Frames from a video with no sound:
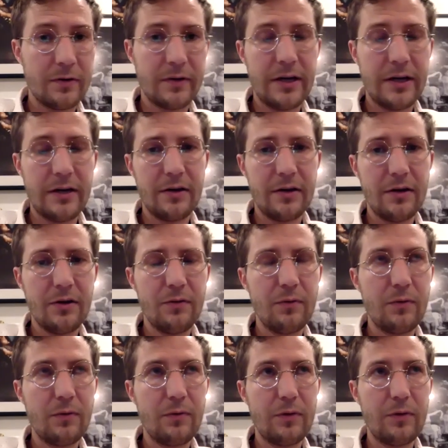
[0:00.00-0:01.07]
Yeah.
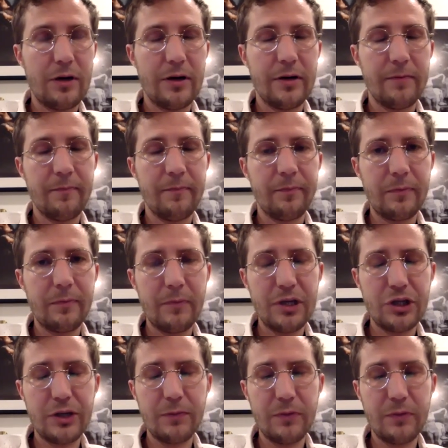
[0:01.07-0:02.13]

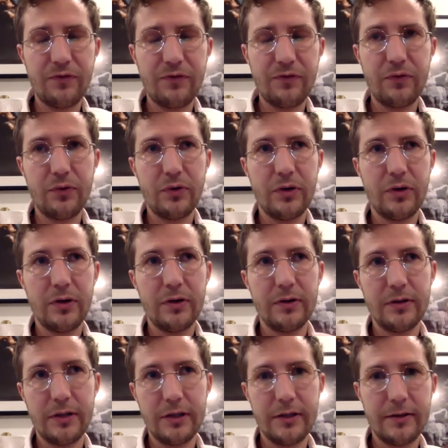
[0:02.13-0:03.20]
Mentioned before
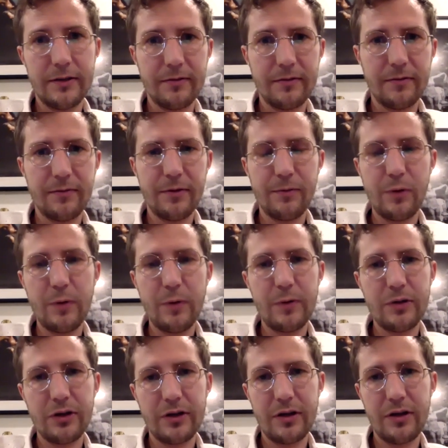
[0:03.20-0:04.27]
when we were
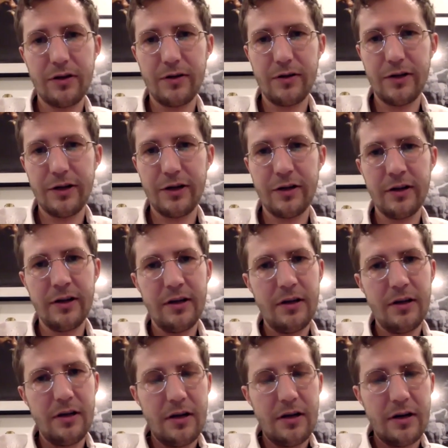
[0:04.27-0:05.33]
talking earlier,
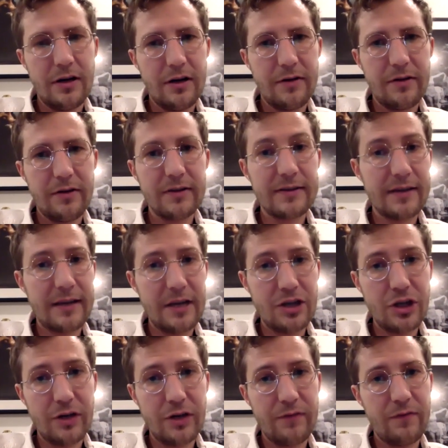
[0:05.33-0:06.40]
things like
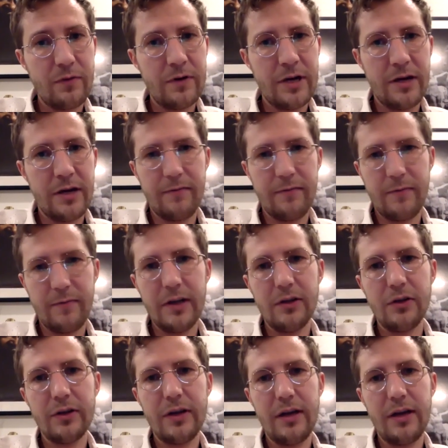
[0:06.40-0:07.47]
HR 40, right?
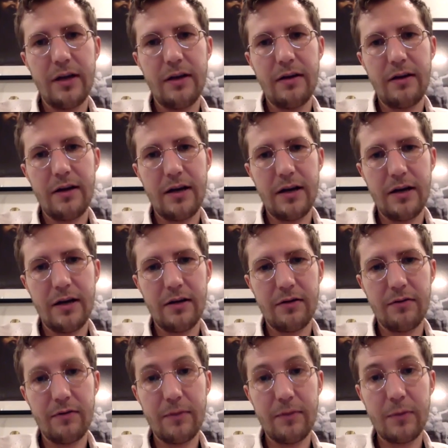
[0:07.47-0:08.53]
Looking at
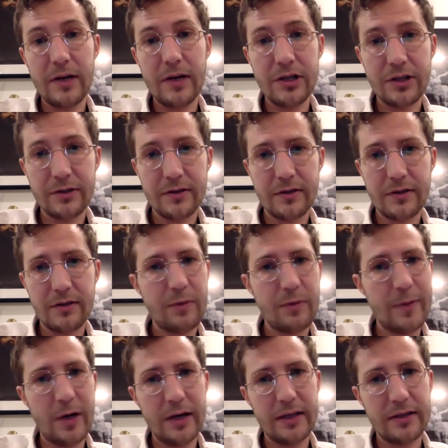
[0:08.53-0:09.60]
reparations and
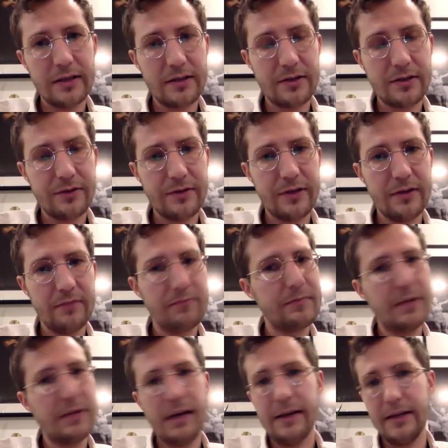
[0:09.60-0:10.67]
repairing this history.
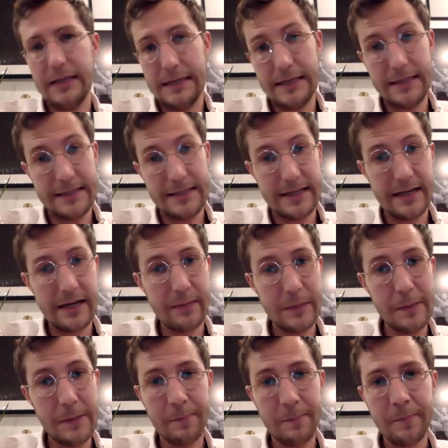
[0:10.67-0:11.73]
I think it needs to
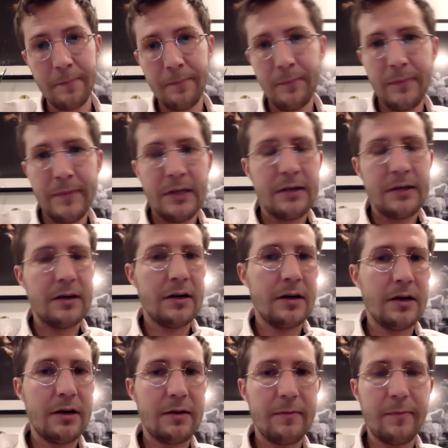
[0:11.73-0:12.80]
happen.
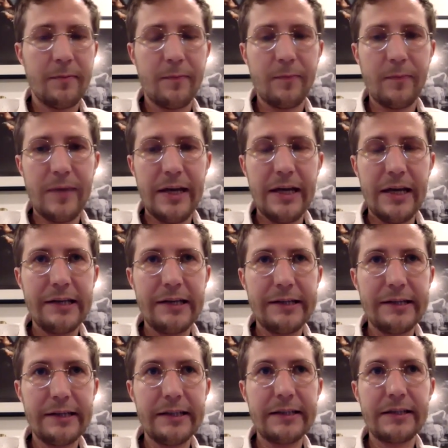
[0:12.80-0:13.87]

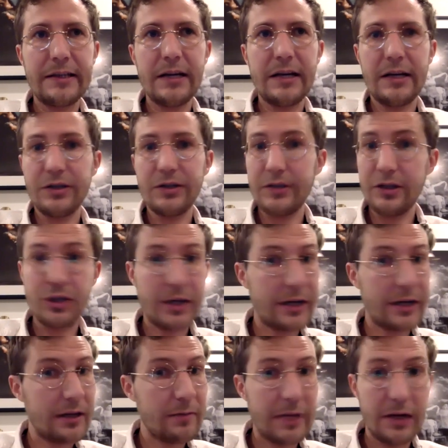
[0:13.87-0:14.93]
And it's not just a check
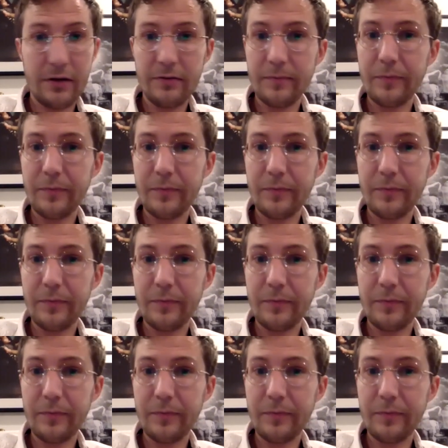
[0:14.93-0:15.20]
in the mail.